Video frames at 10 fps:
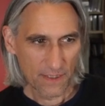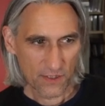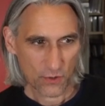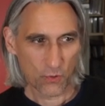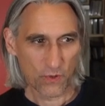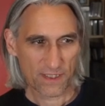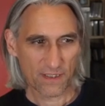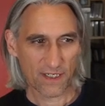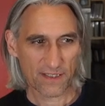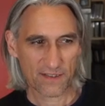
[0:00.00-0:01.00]
It's always
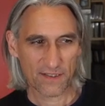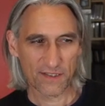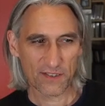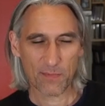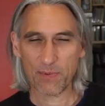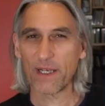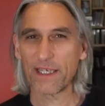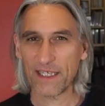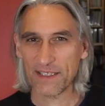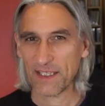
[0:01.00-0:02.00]
nice to, to play
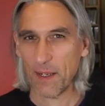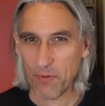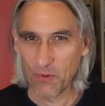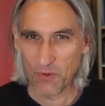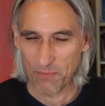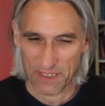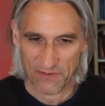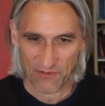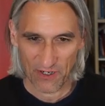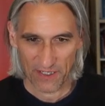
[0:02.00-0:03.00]
against that pawn on
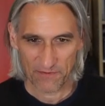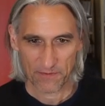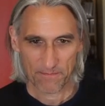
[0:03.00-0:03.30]
b5.